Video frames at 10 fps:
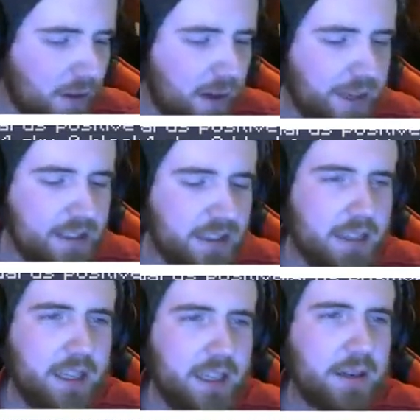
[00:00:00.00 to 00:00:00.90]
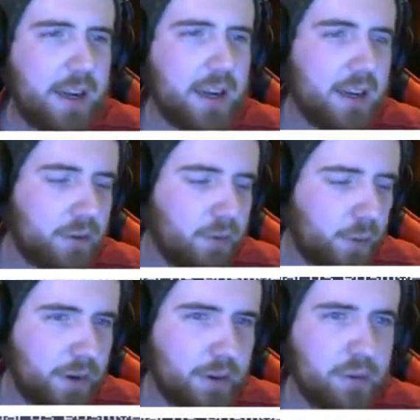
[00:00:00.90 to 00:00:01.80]
And Z, negative
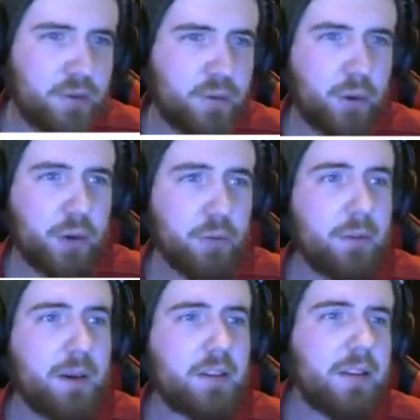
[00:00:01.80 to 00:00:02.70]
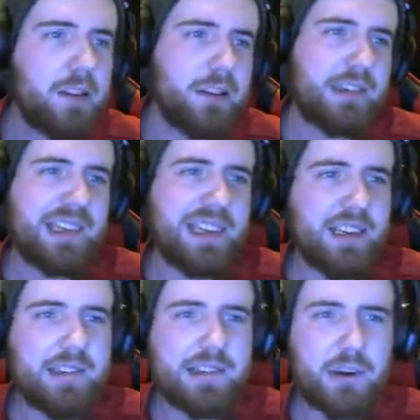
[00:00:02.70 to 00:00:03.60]
140. We're about to hit the
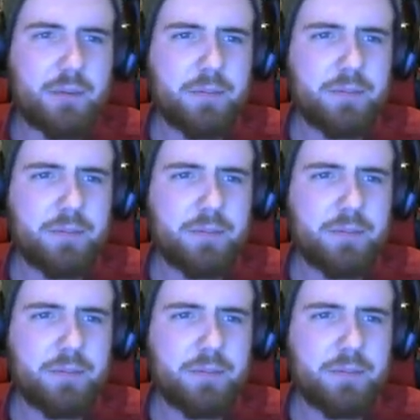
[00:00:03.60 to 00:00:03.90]
Z, so.